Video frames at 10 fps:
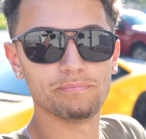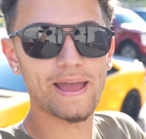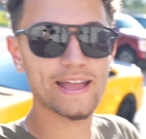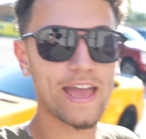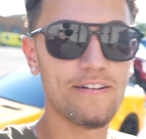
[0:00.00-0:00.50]

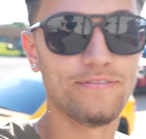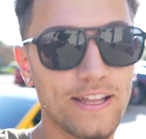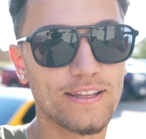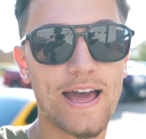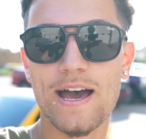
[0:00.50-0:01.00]
back at
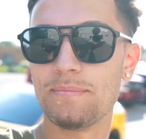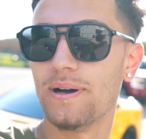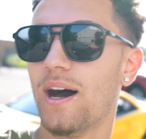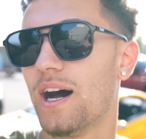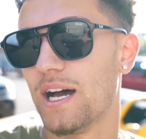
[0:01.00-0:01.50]
Vet Lab.
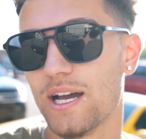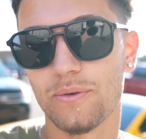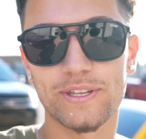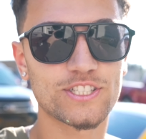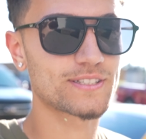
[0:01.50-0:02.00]

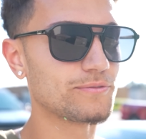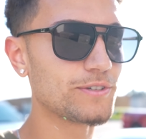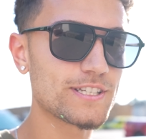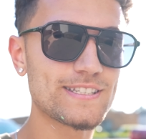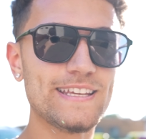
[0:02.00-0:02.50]
We
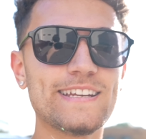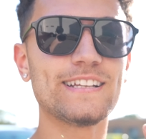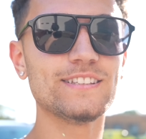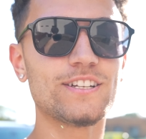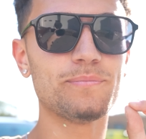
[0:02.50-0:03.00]
just needed a
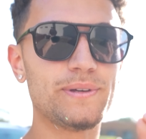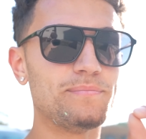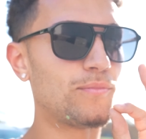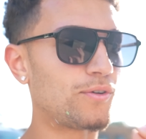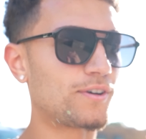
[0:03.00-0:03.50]
little bit
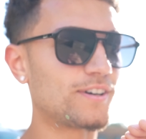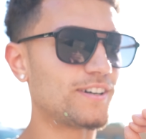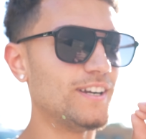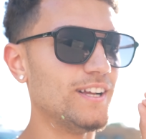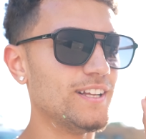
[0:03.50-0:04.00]

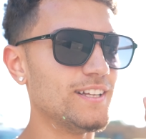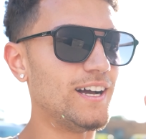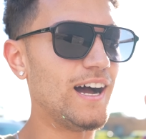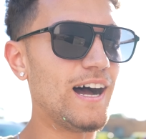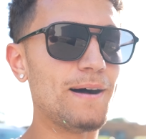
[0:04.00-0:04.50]
more
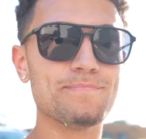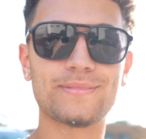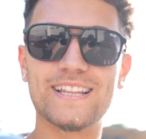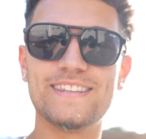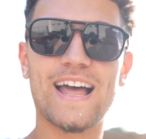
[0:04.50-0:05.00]

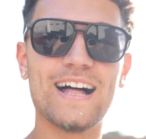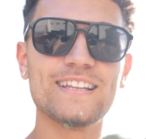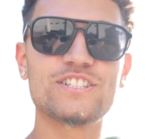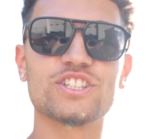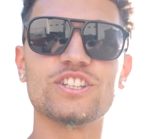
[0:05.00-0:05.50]

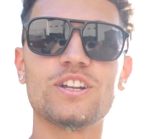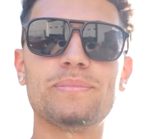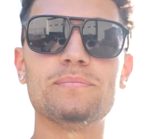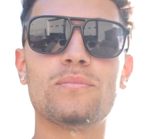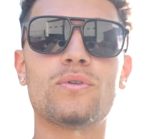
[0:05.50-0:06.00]
knowledge, a little
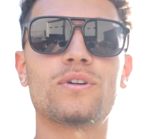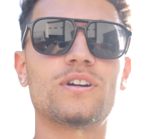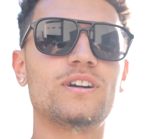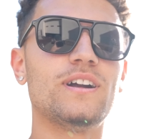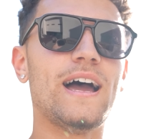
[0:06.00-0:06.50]
bit
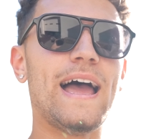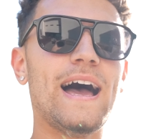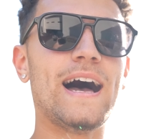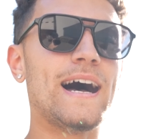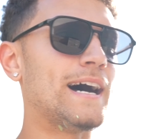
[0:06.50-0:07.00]
more
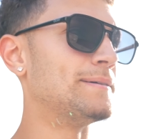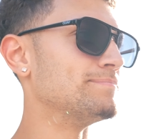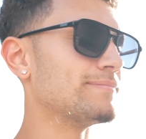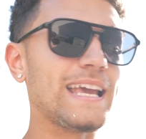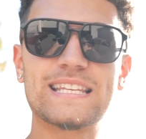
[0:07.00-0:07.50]

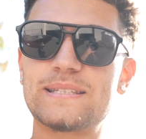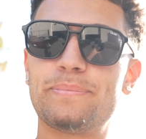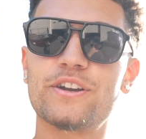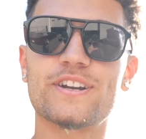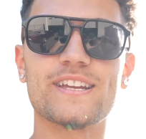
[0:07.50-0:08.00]

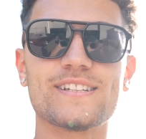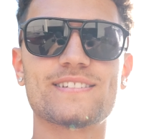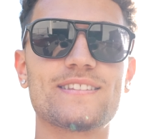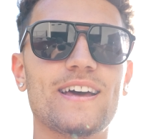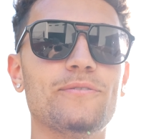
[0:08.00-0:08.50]

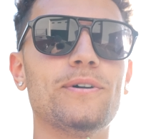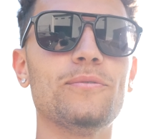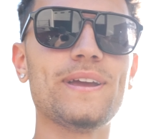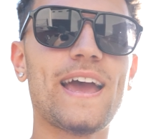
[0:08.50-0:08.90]
experience than what we